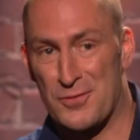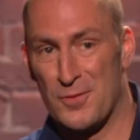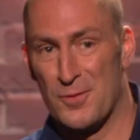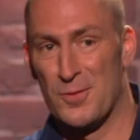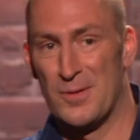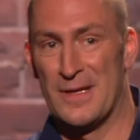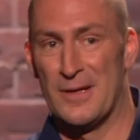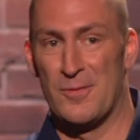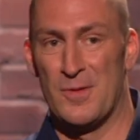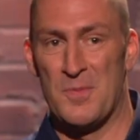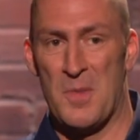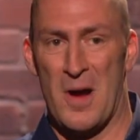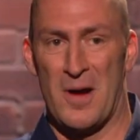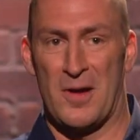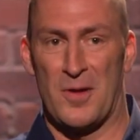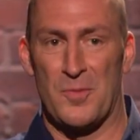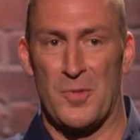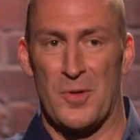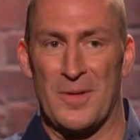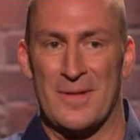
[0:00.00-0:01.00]
truly
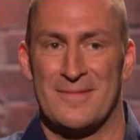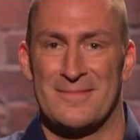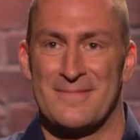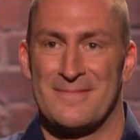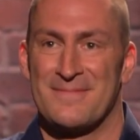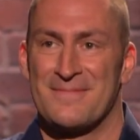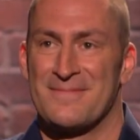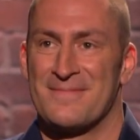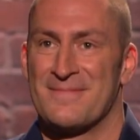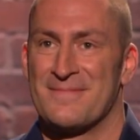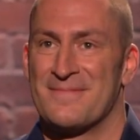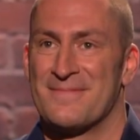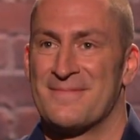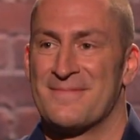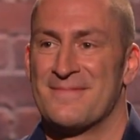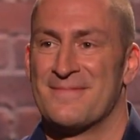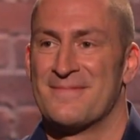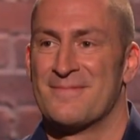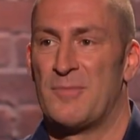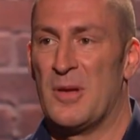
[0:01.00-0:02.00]
remarkable.
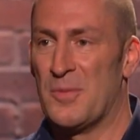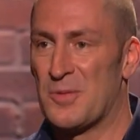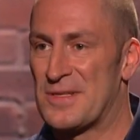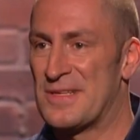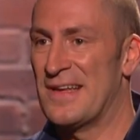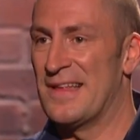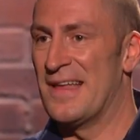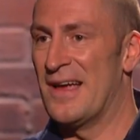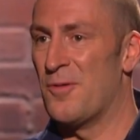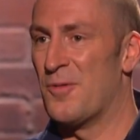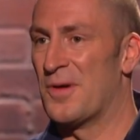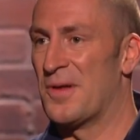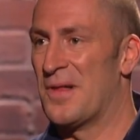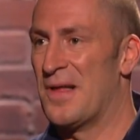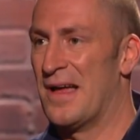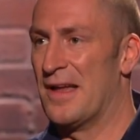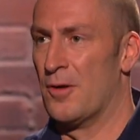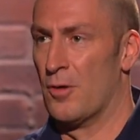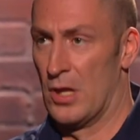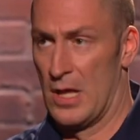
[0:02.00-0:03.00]
People say that one a
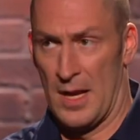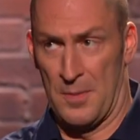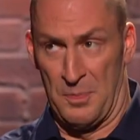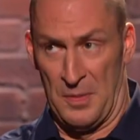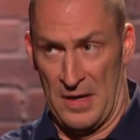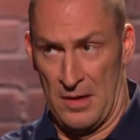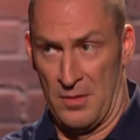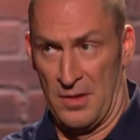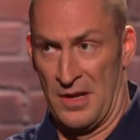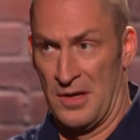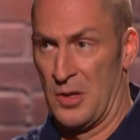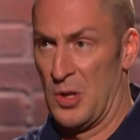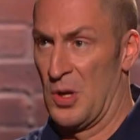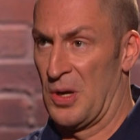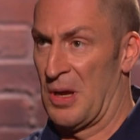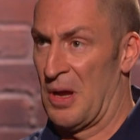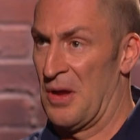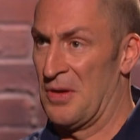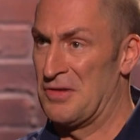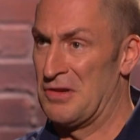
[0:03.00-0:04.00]
lot. You're a lot bigger than you
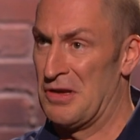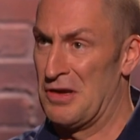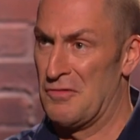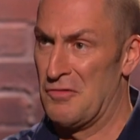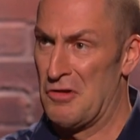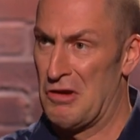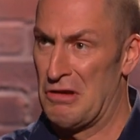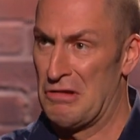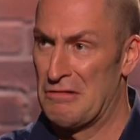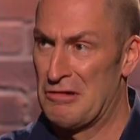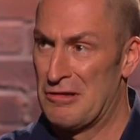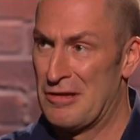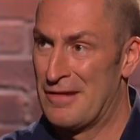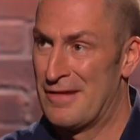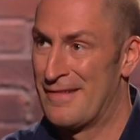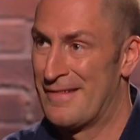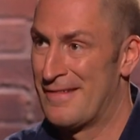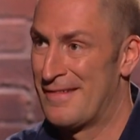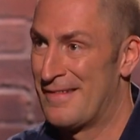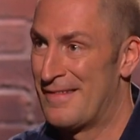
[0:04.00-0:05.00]
look on TV.
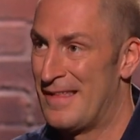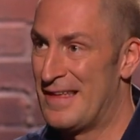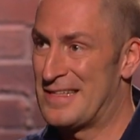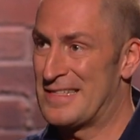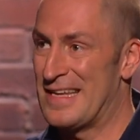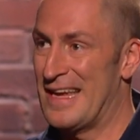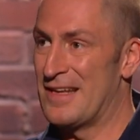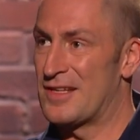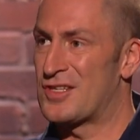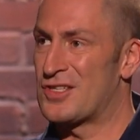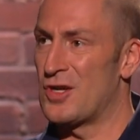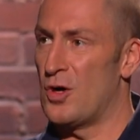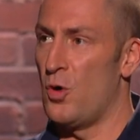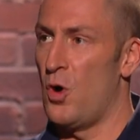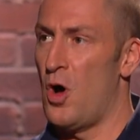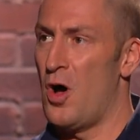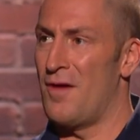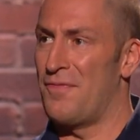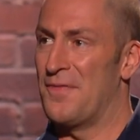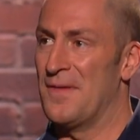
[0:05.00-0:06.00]
They say it so
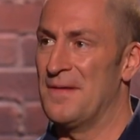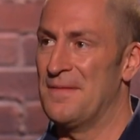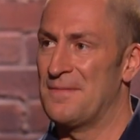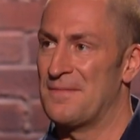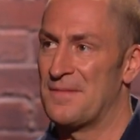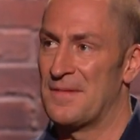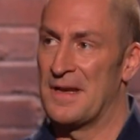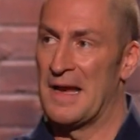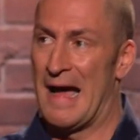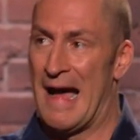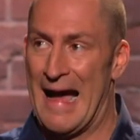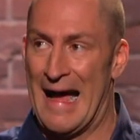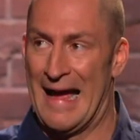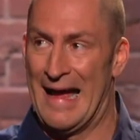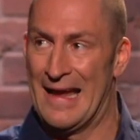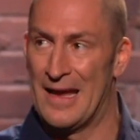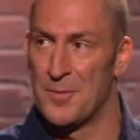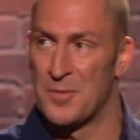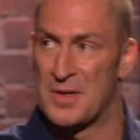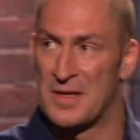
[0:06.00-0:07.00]
often that
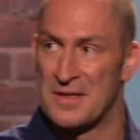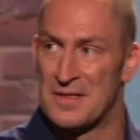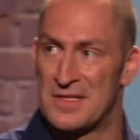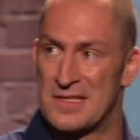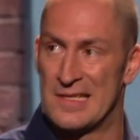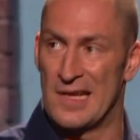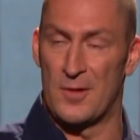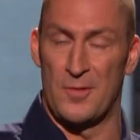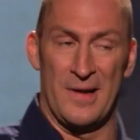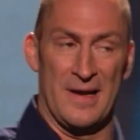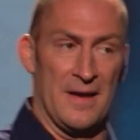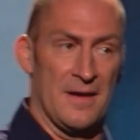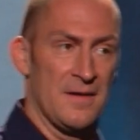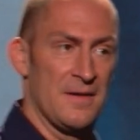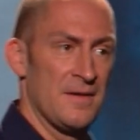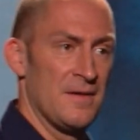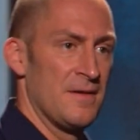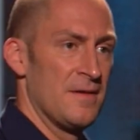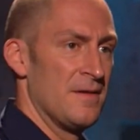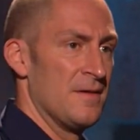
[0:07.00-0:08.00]
I am considering
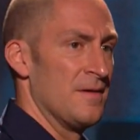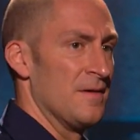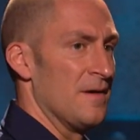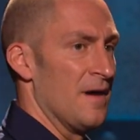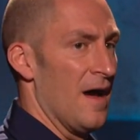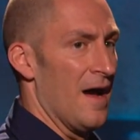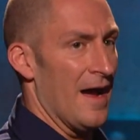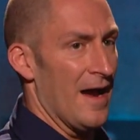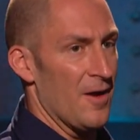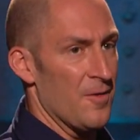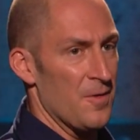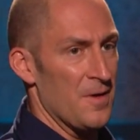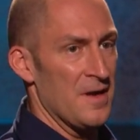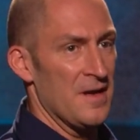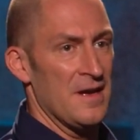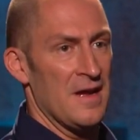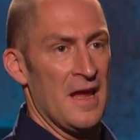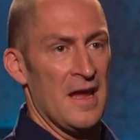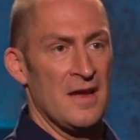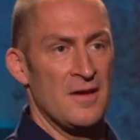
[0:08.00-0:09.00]

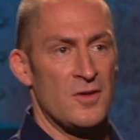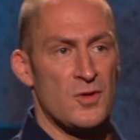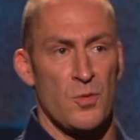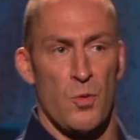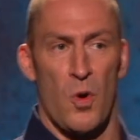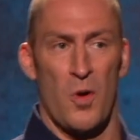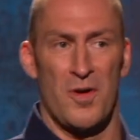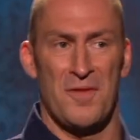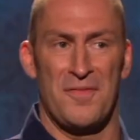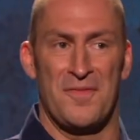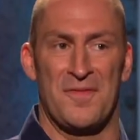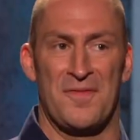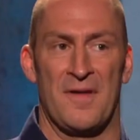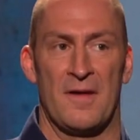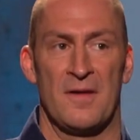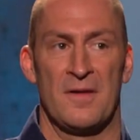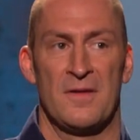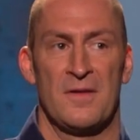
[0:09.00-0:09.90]
hiring a dwarf